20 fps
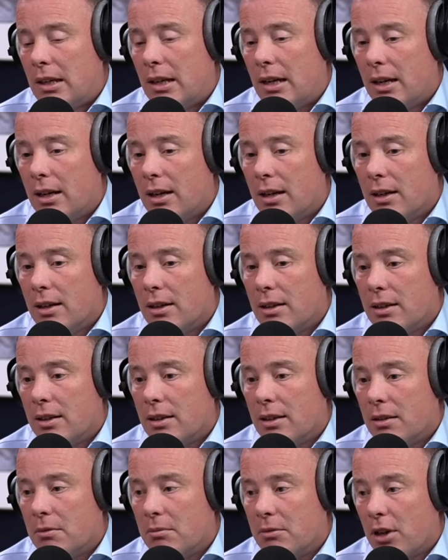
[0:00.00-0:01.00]

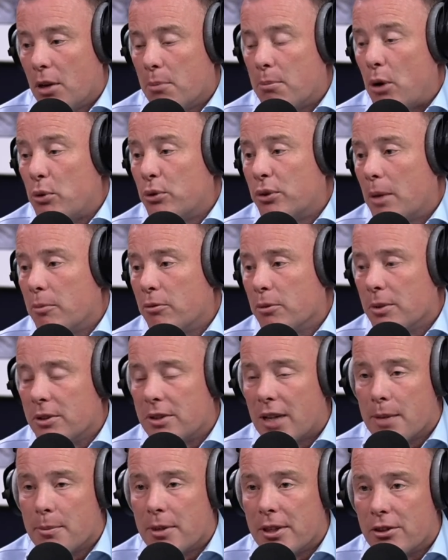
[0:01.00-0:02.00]
both come from the
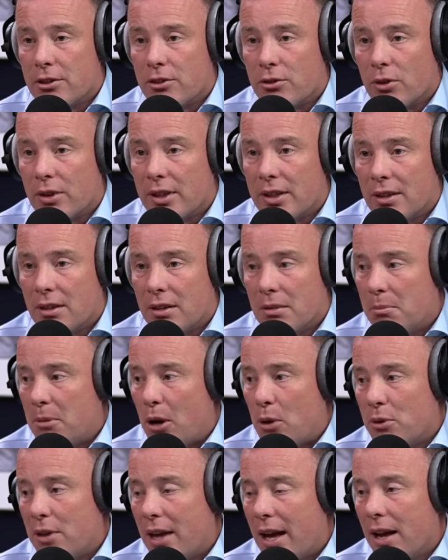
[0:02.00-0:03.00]
same industry.
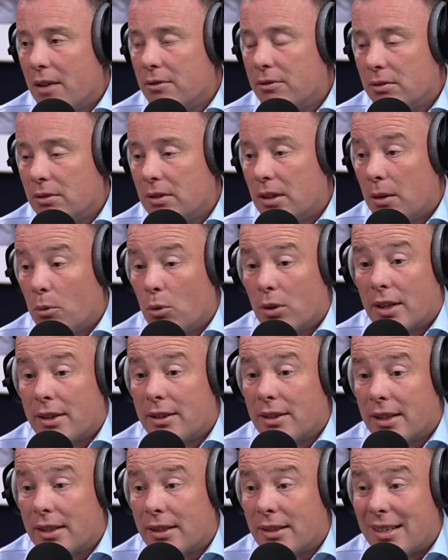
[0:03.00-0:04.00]
Both have what I
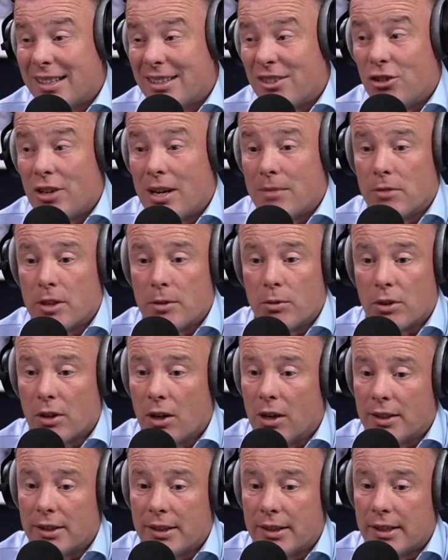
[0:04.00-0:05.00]
think is generally
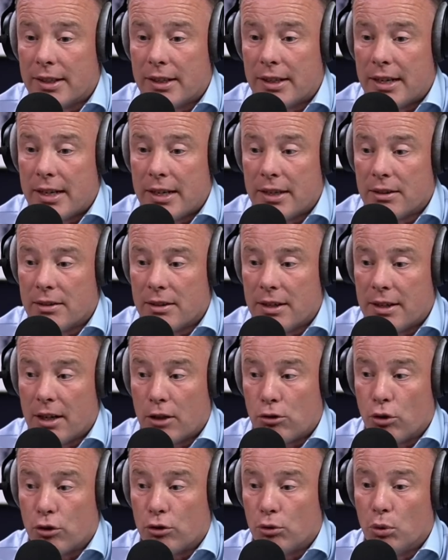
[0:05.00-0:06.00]
regarded in
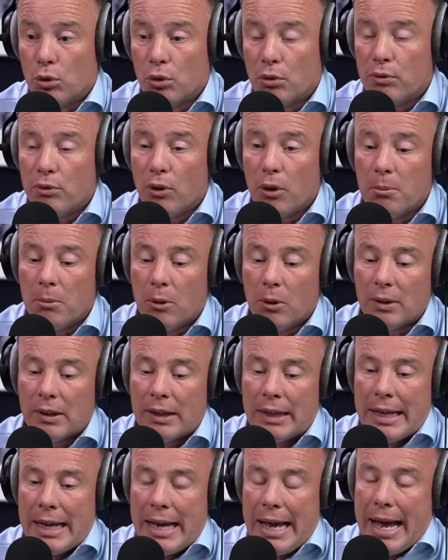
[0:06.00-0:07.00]
across all of
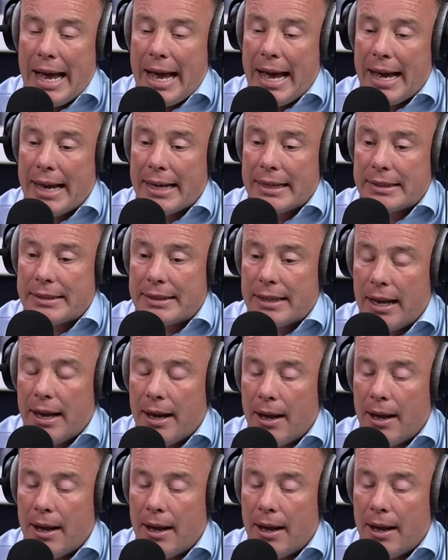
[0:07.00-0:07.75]
football as